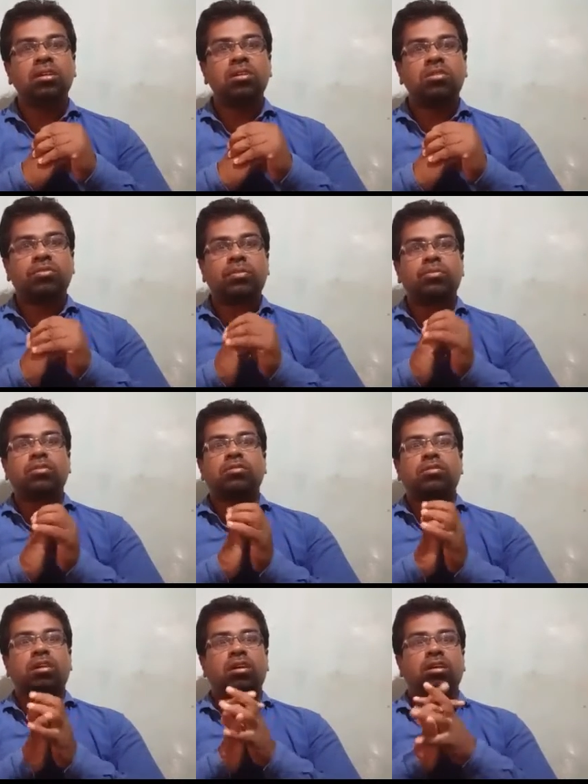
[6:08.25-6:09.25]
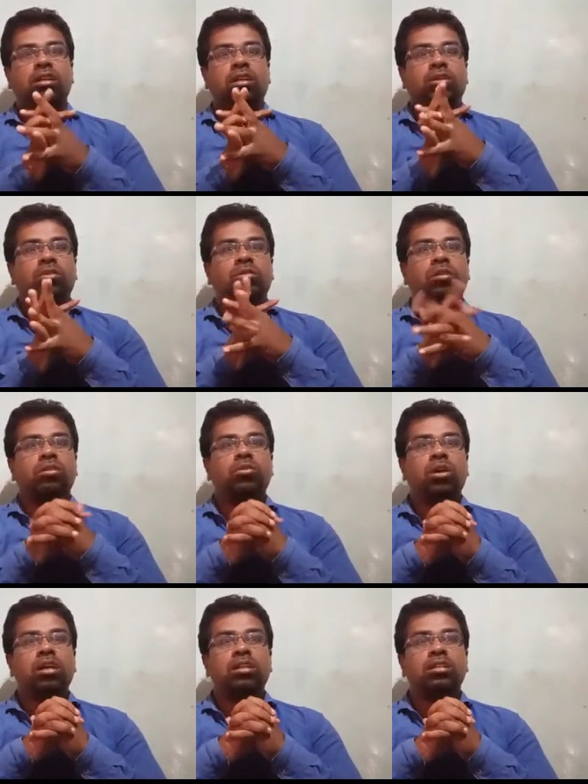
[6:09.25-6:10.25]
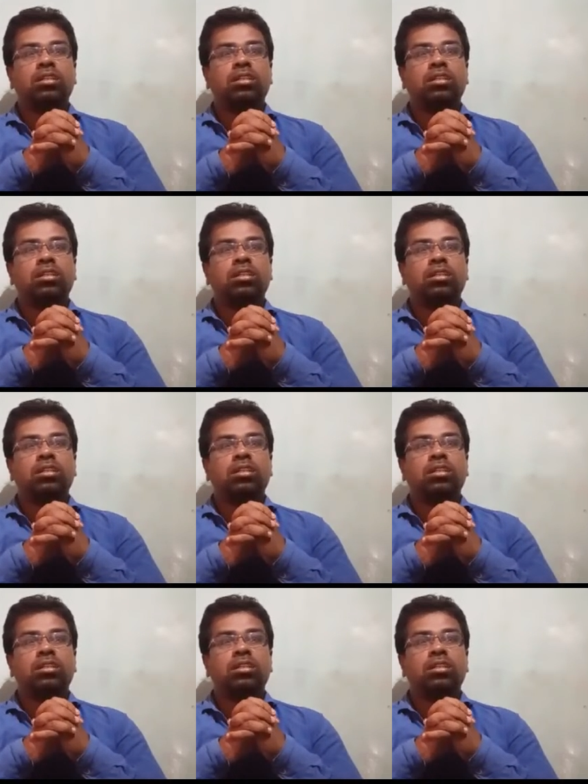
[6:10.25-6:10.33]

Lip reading: So suppose I go and